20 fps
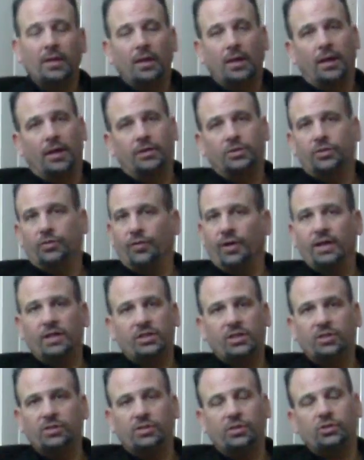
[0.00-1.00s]
Uh,
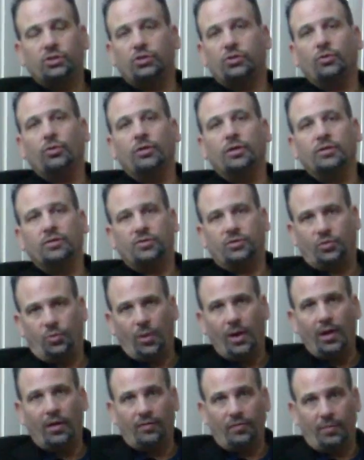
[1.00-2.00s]
durations as short as
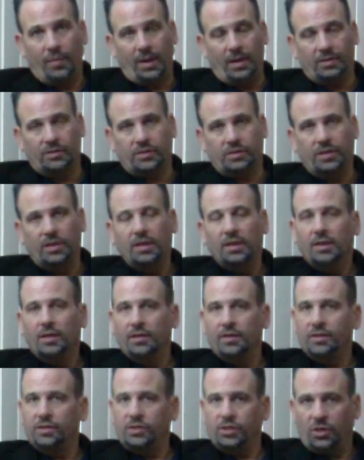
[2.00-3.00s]
12 months.
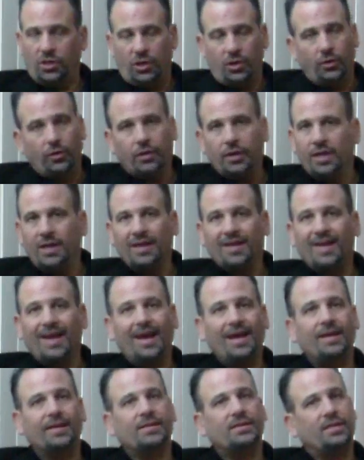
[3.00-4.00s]
The security,
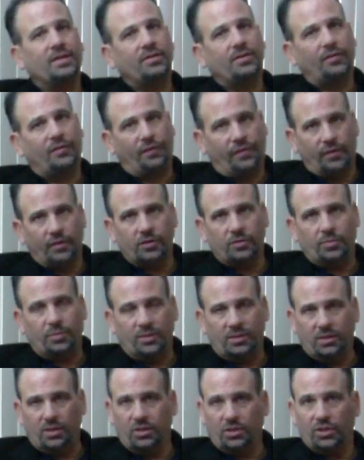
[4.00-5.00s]
again, is in the first
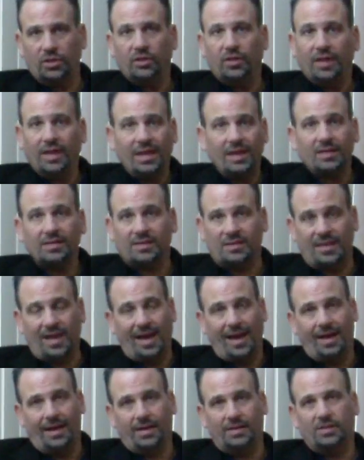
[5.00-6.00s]
position lien
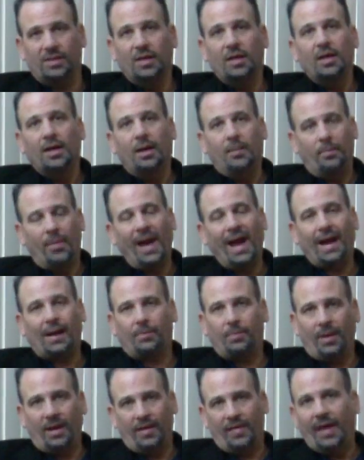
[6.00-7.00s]
status, backed
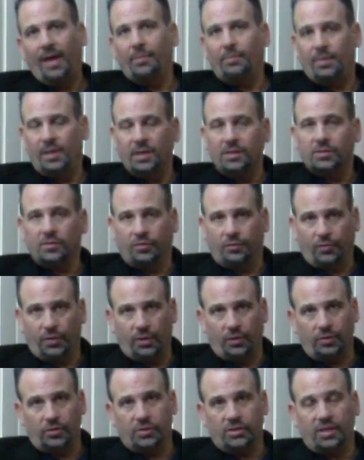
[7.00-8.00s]
by that piece of
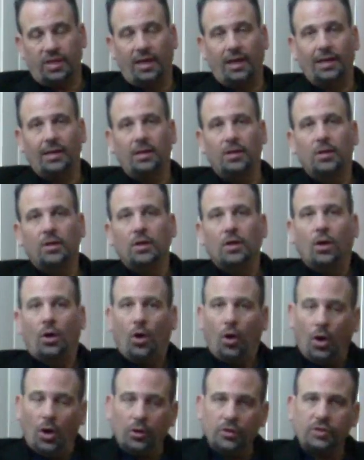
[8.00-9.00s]
real estate.
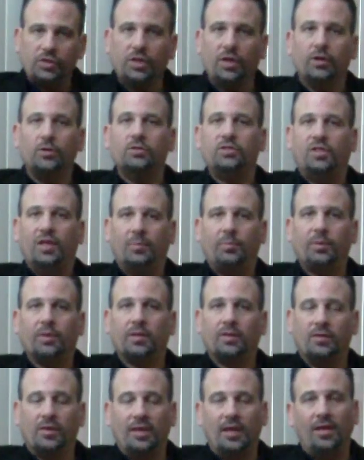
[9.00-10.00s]
Also,
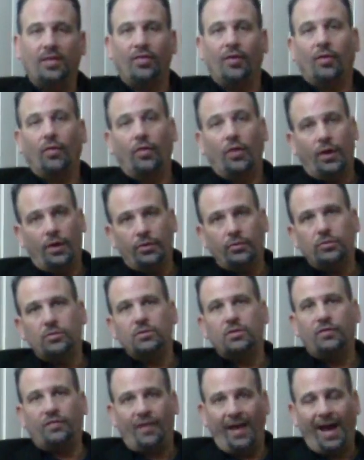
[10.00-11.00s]
typically, the loan
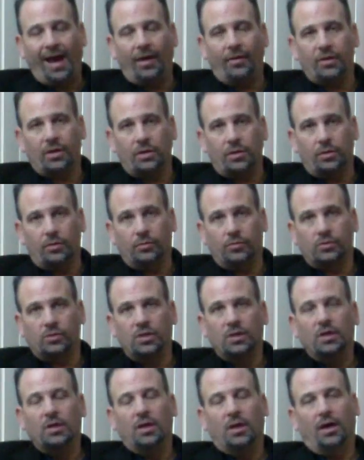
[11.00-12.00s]
to values
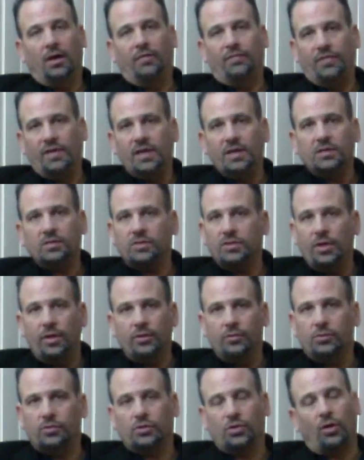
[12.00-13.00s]
of these
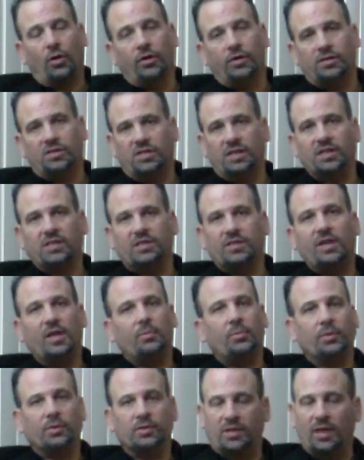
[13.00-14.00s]
notes are 60%
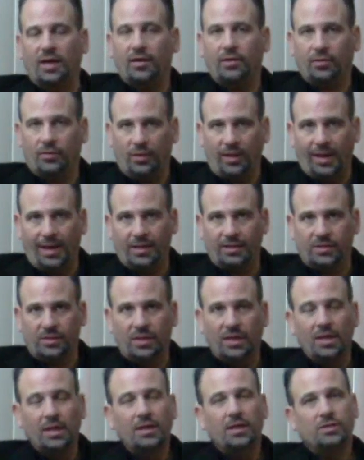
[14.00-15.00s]
or less.
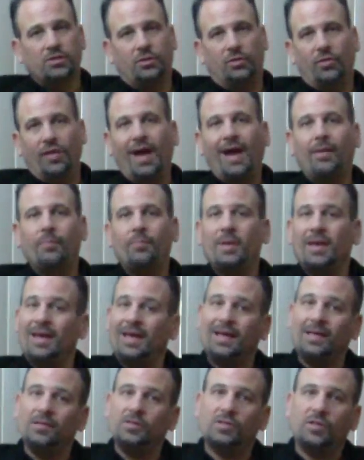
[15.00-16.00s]
So that
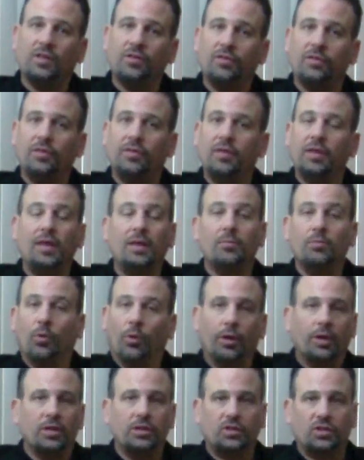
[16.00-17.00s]
means that the
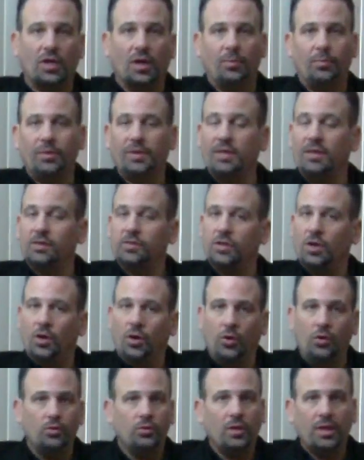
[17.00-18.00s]
mortgage company is
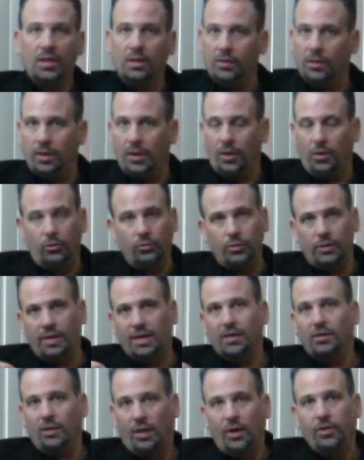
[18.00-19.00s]
only, only
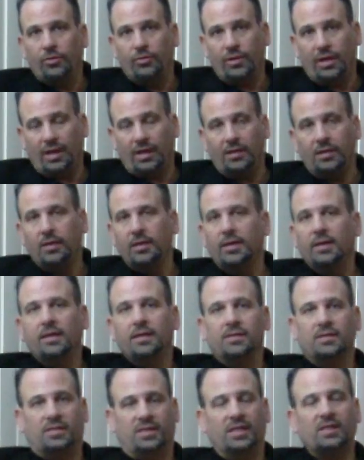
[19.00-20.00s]
loaning
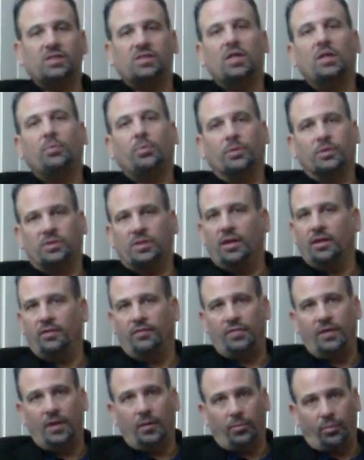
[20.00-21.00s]
60% of
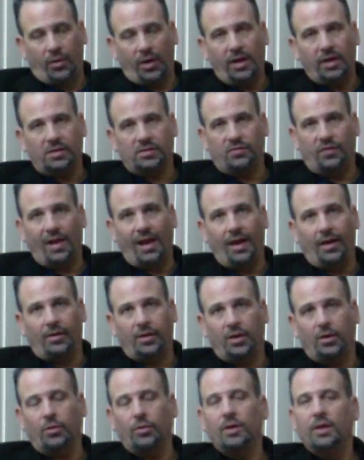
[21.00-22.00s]
the appraised
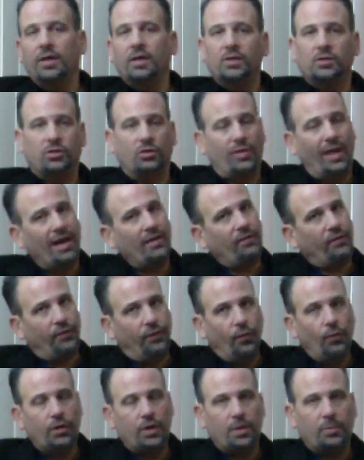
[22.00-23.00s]
value. So that
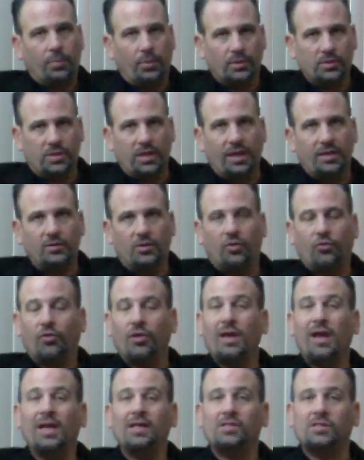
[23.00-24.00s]
40%
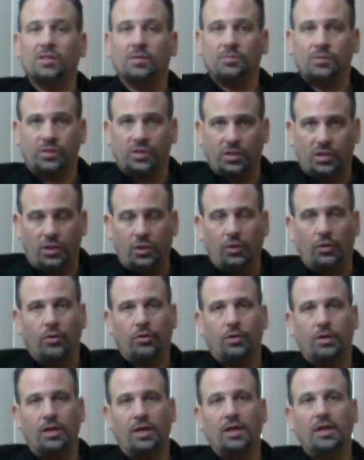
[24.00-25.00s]
creates some
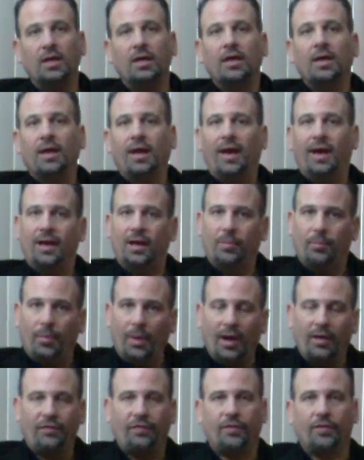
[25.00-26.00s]
security and a
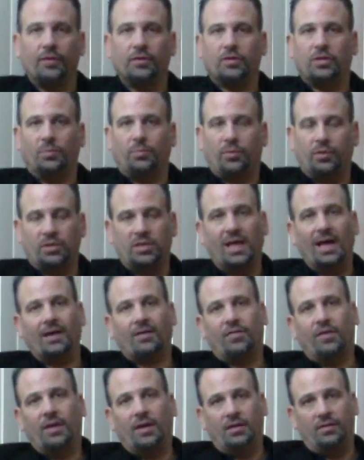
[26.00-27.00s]
buffer to protect
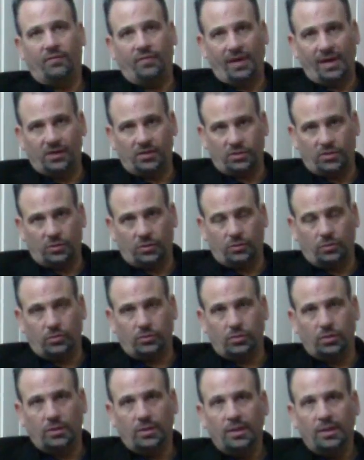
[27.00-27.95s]
the investors.